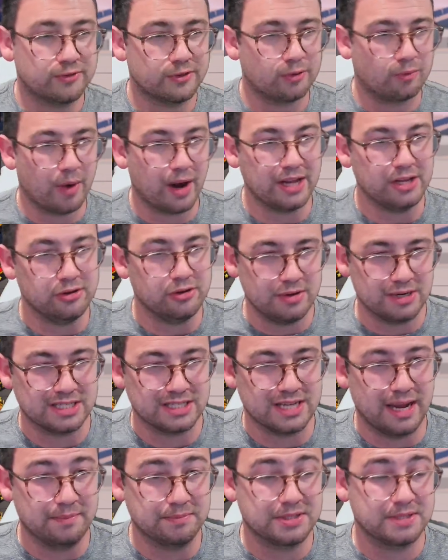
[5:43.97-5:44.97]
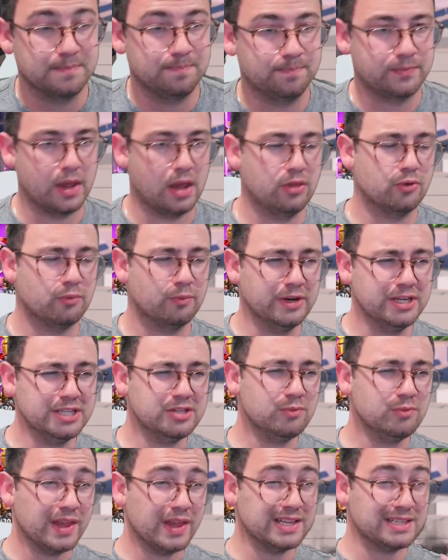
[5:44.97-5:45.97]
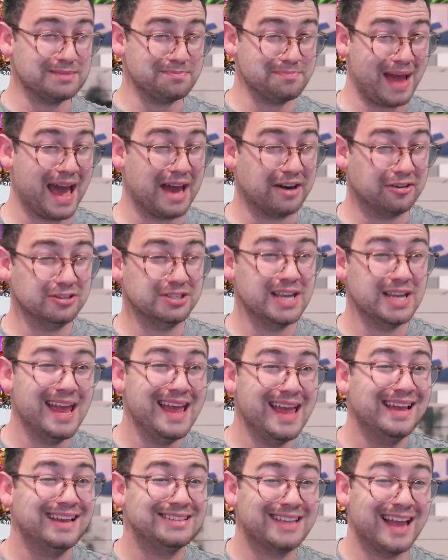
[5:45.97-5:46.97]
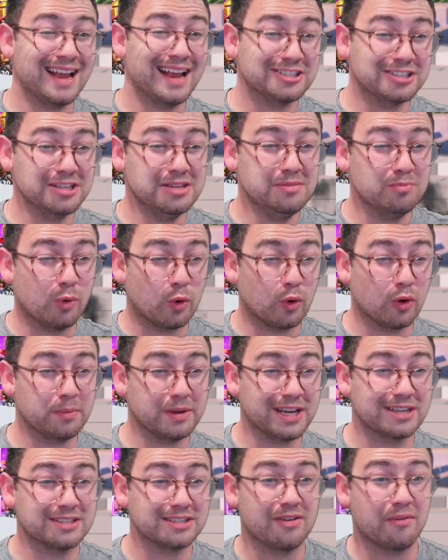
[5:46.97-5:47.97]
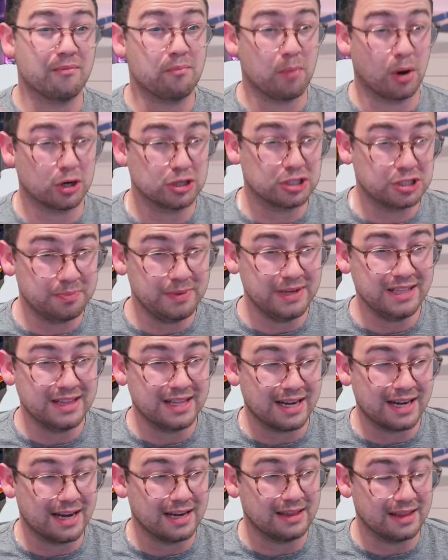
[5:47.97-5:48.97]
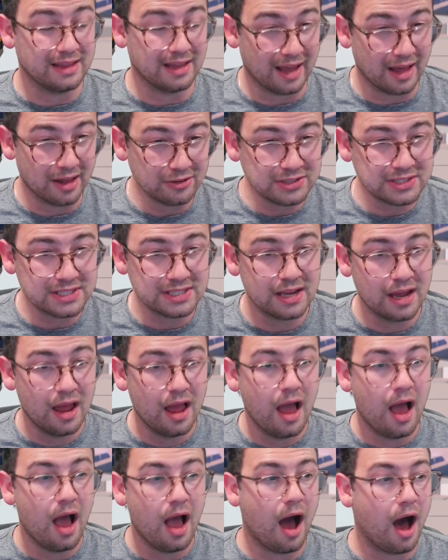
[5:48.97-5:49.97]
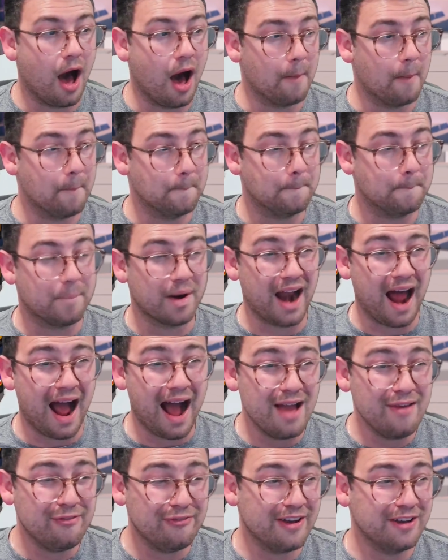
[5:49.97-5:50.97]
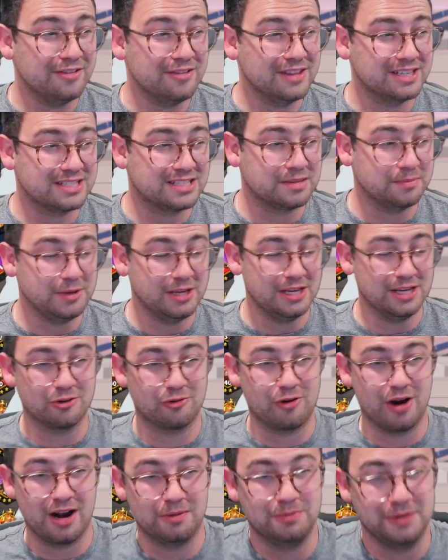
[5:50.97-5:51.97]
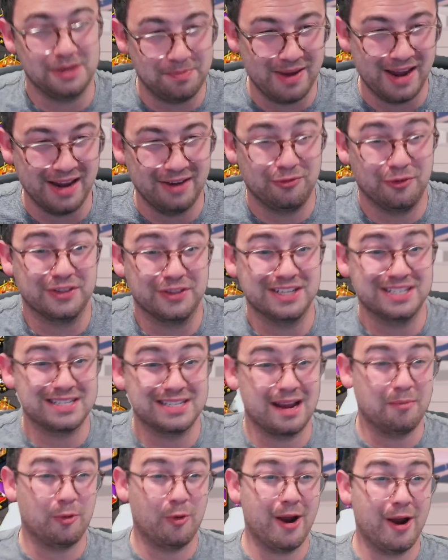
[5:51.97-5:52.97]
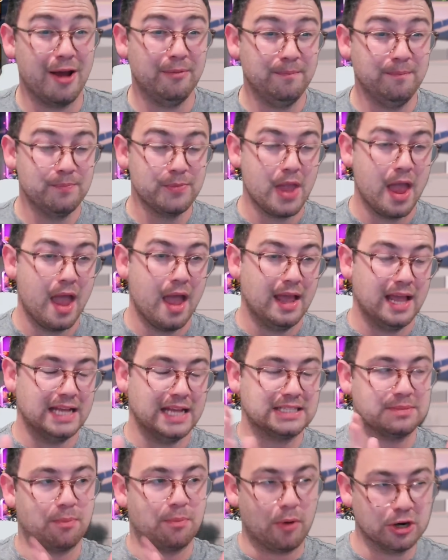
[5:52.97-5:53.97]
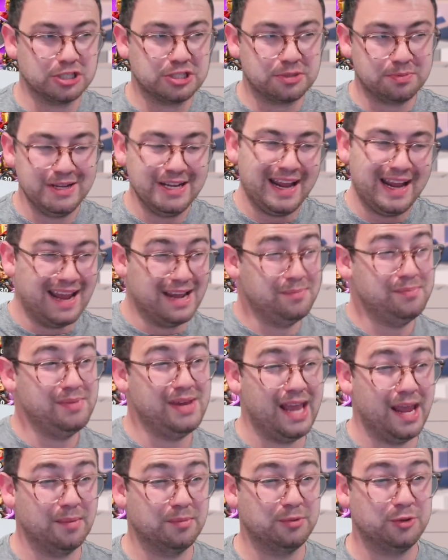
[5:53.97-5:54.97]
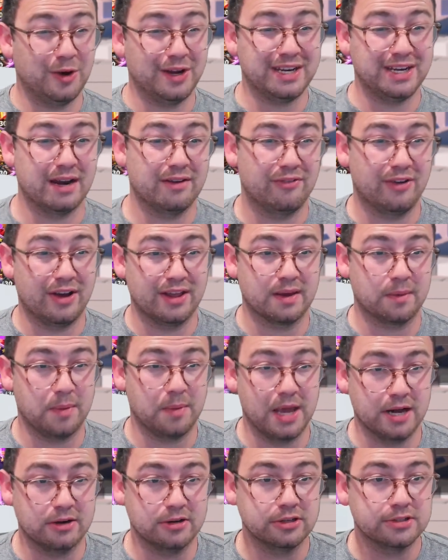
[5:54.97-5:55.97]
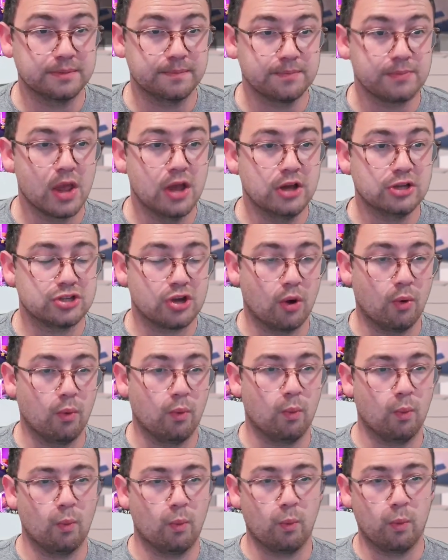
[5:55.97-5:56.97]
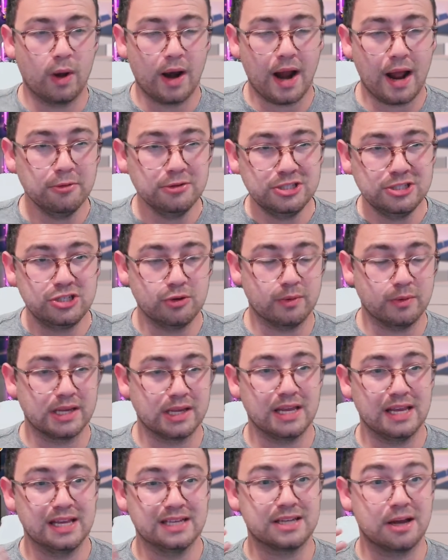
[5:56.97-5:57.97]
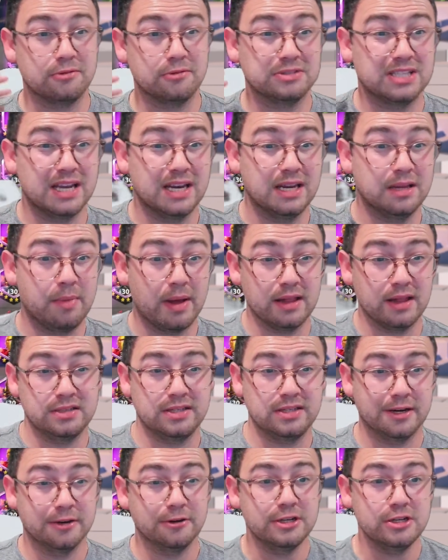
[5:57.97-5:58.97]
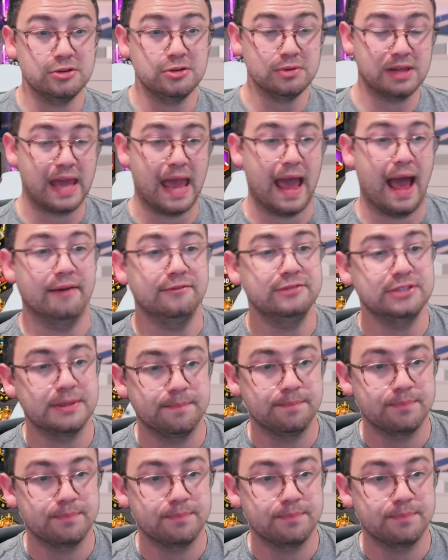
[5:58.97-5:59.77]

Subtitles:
the right unit types. And the reason why this matters is actually more because of march speed than anything else. But I found this to be incredibly painful this time around. It's march speed and being able to identify the commanders. So what I was doing is I was sending Belisarius with calves,